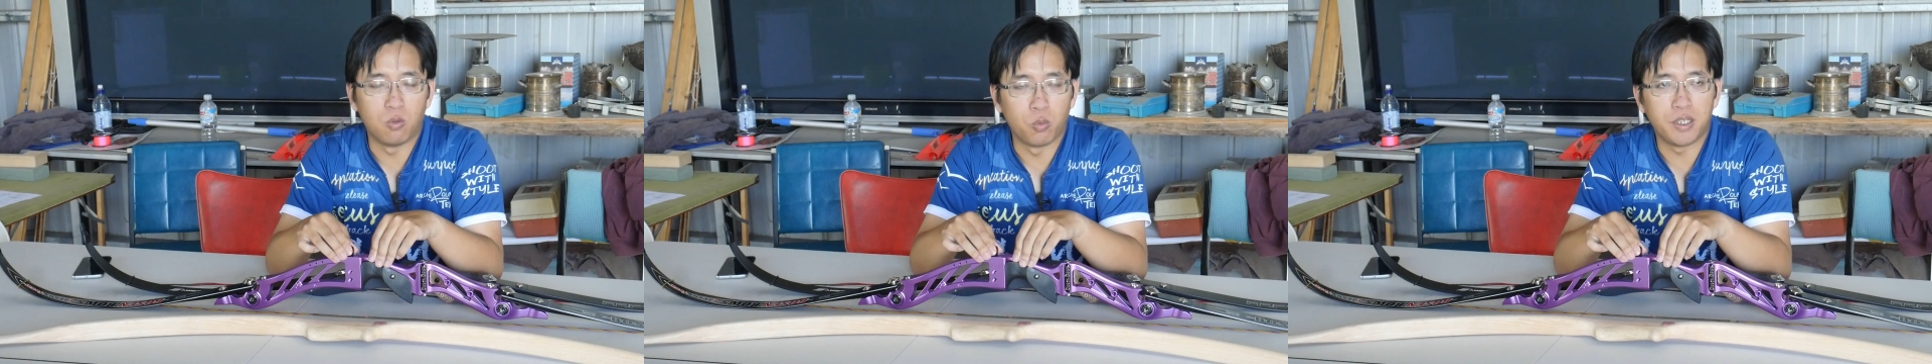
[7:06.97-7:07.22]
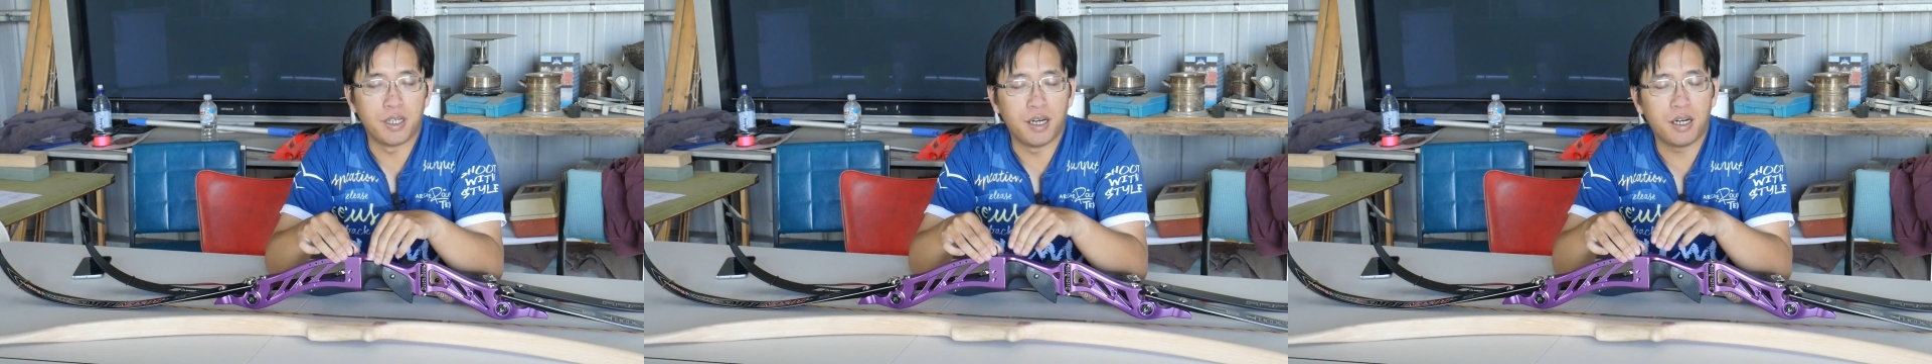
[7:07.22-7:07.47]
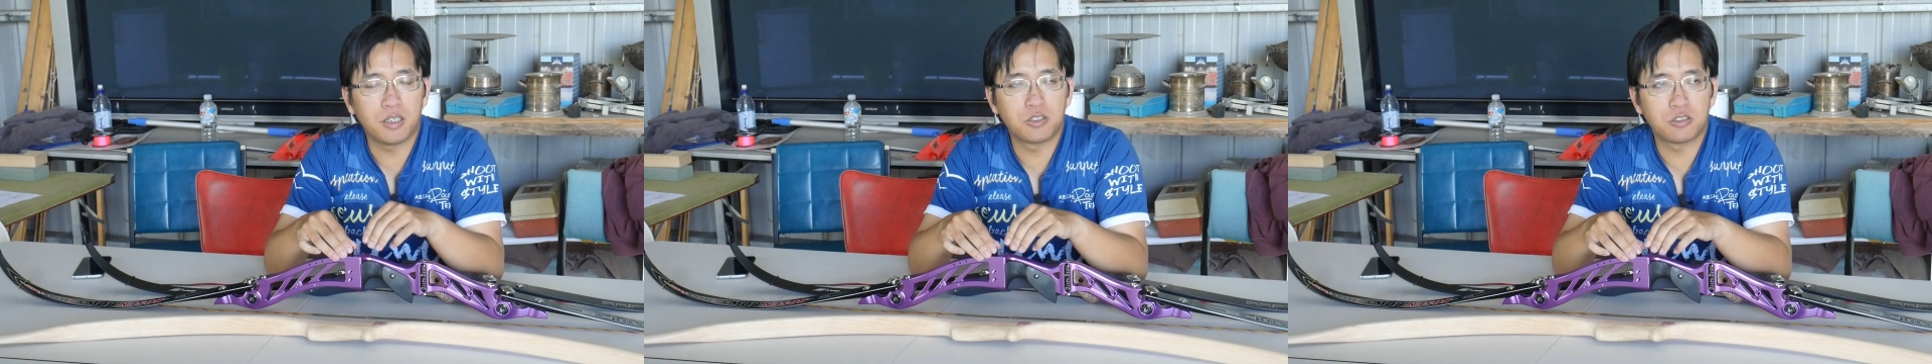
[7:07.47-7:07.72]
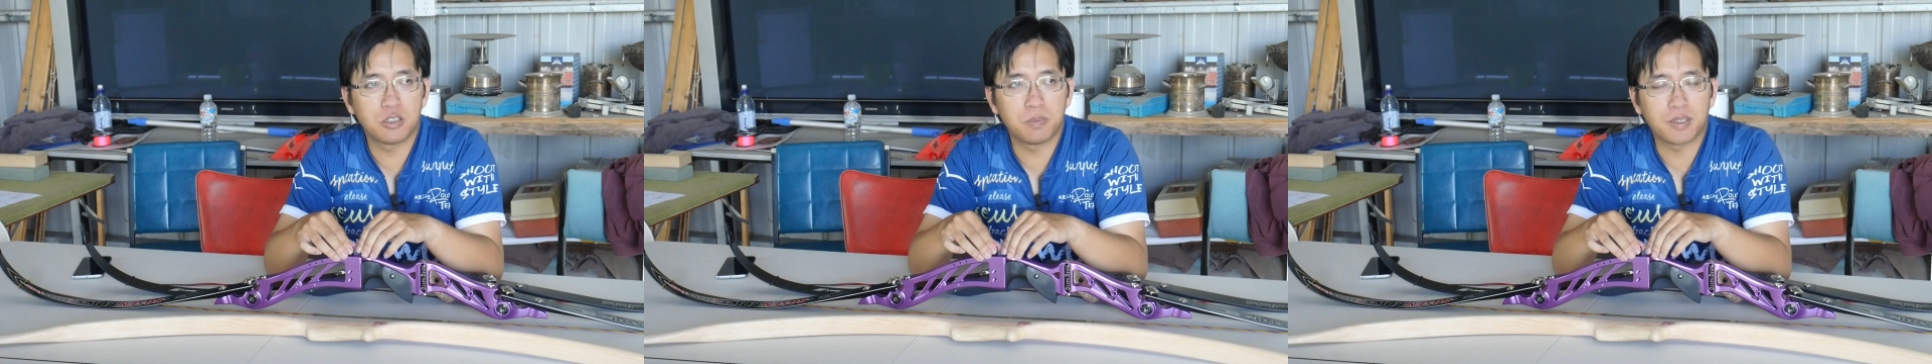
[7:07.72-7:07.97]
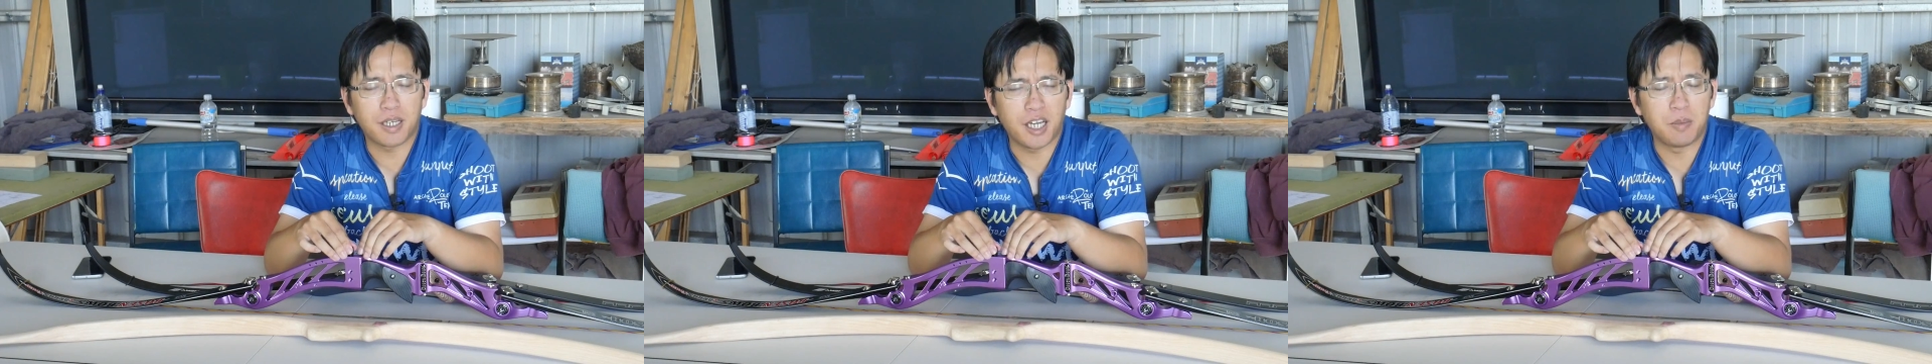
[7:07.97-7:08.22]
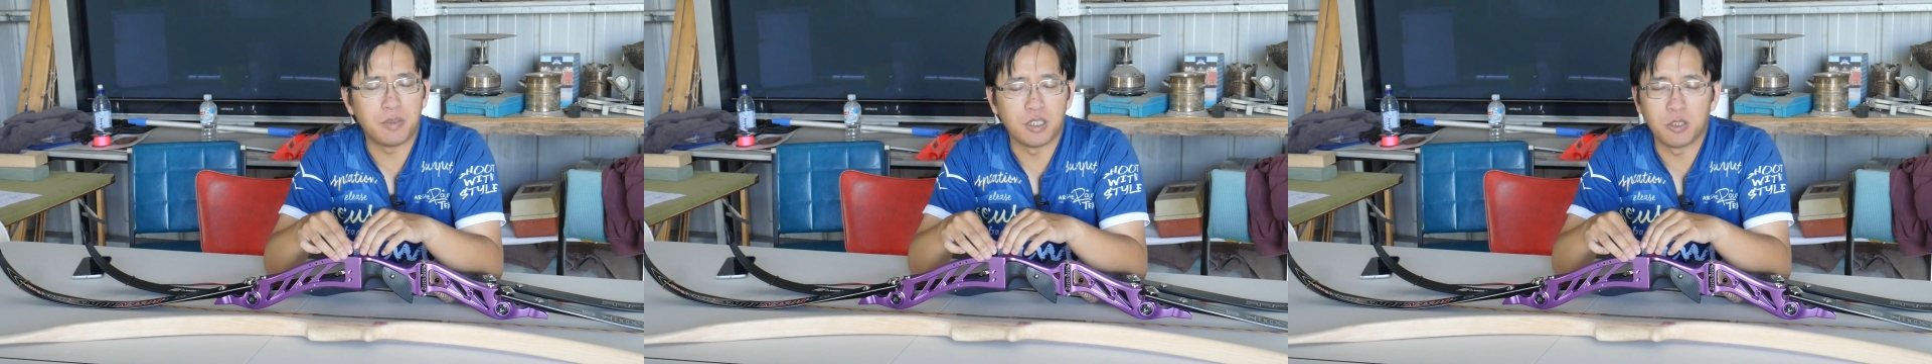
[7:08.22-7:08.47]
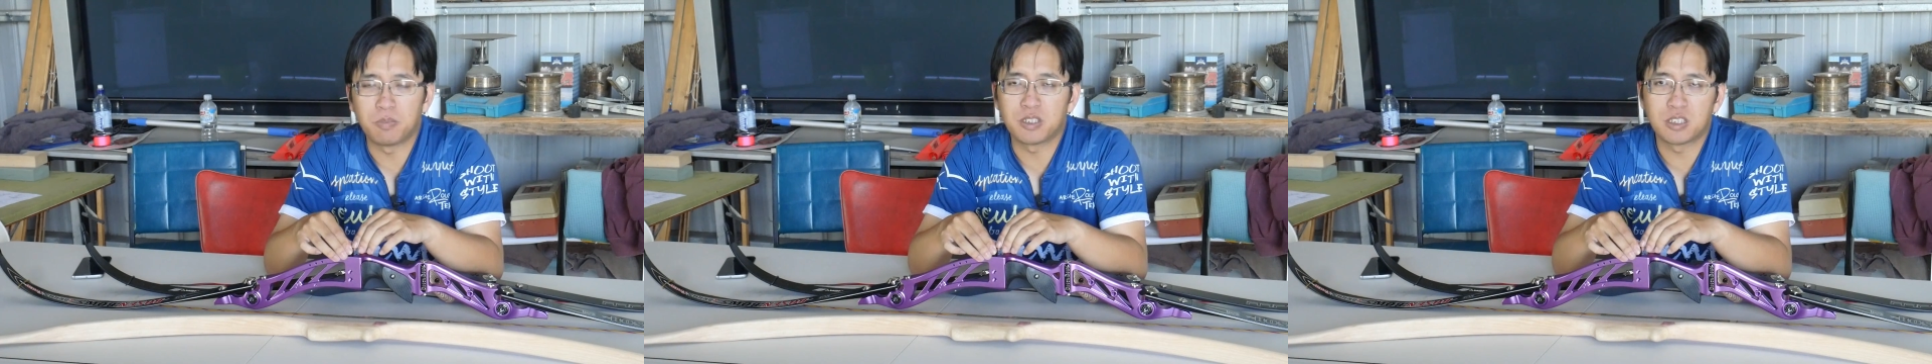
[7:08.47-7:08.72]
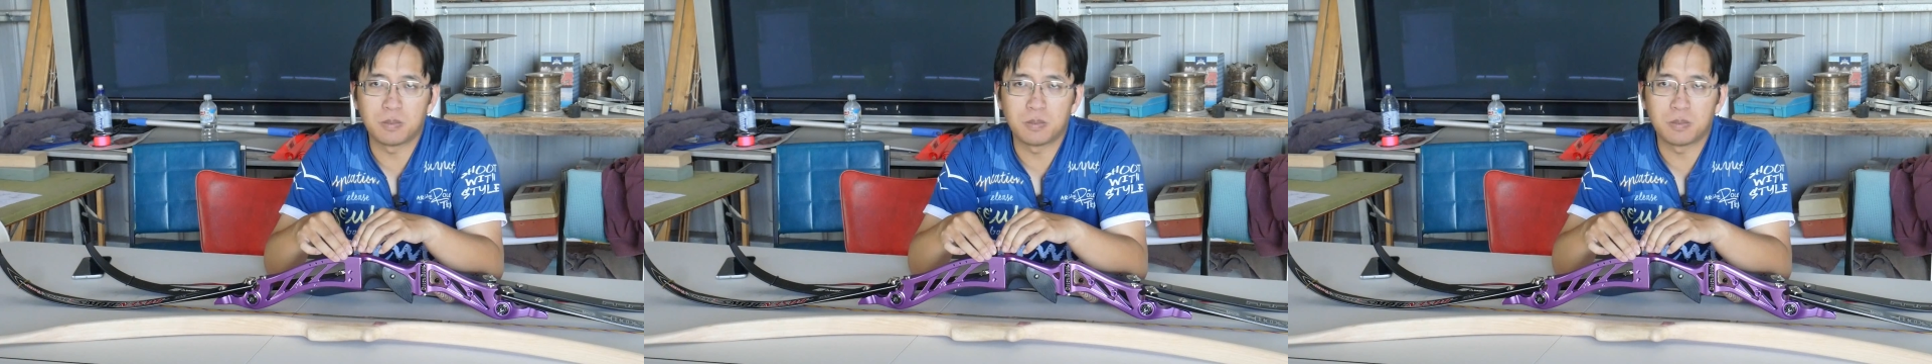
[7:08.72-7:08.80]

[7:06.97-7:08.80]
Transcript: when archery became an Olympic